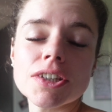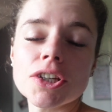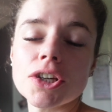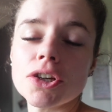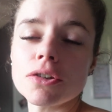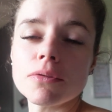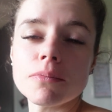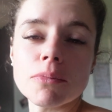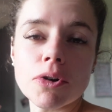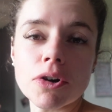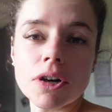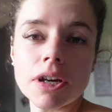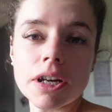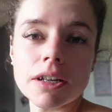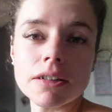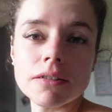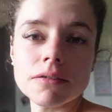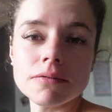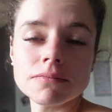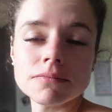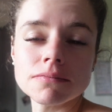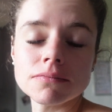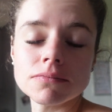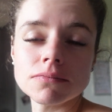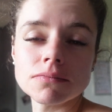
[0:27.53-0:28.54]
Good morning.
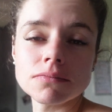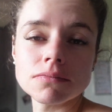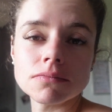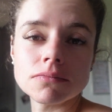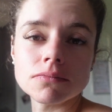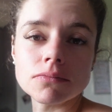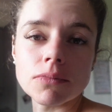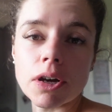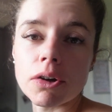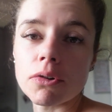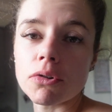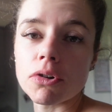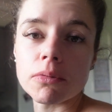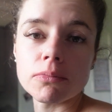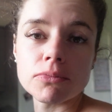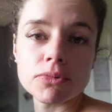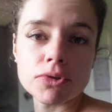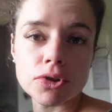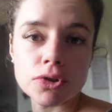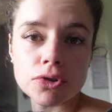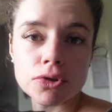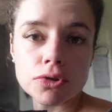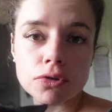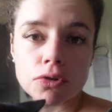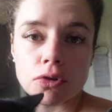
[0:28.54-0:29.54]
Welcome
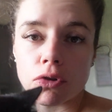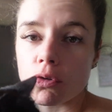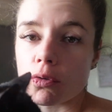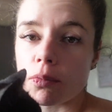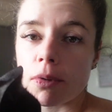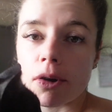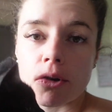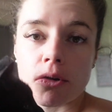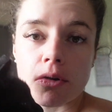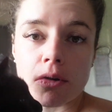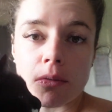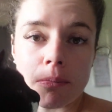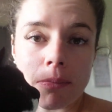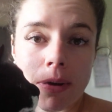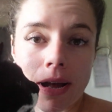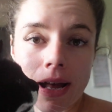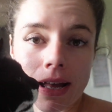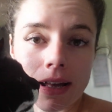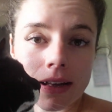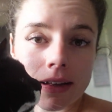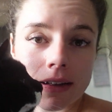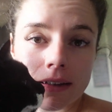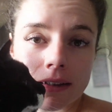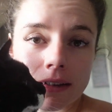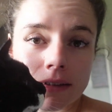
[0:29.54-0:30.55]
to, or welcome
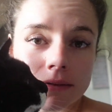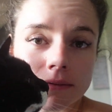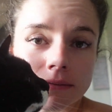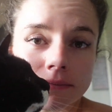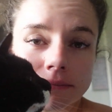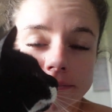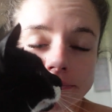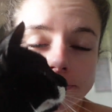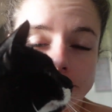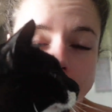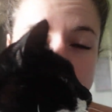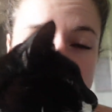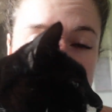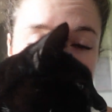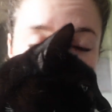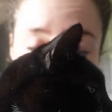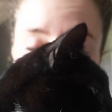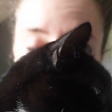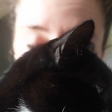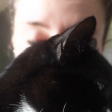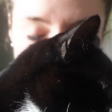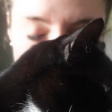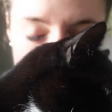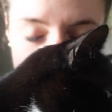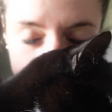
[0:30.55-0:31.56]
back
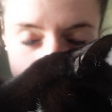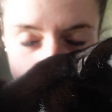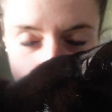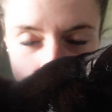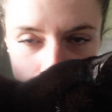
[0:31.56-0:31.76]
to,